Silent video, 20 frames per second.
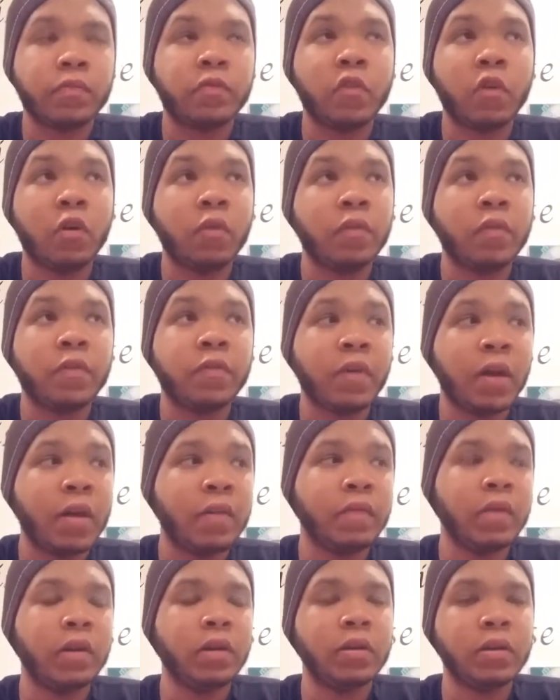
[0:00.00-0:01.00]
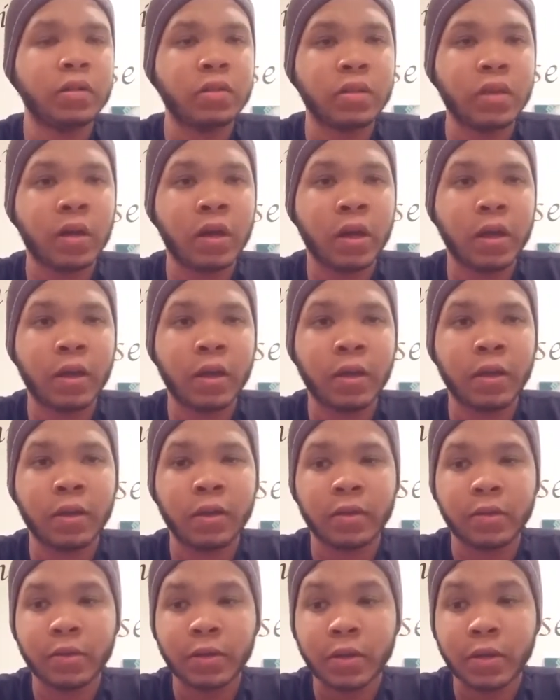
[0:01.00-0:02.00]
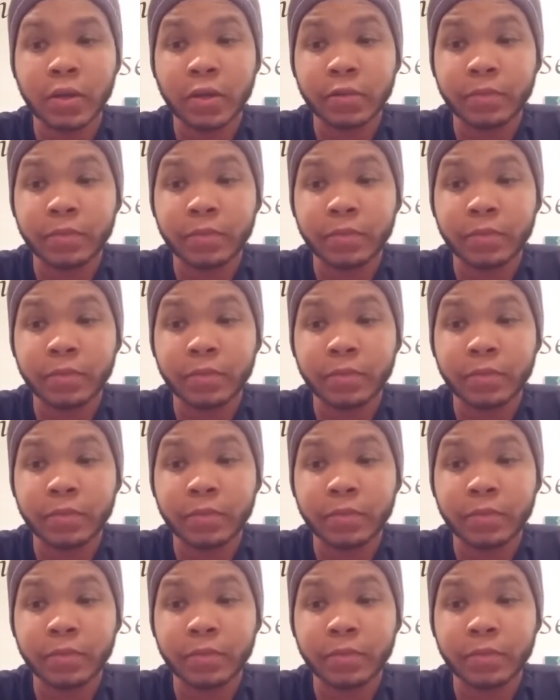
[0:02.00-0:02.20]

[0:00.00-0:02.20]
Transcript: for over 5 years and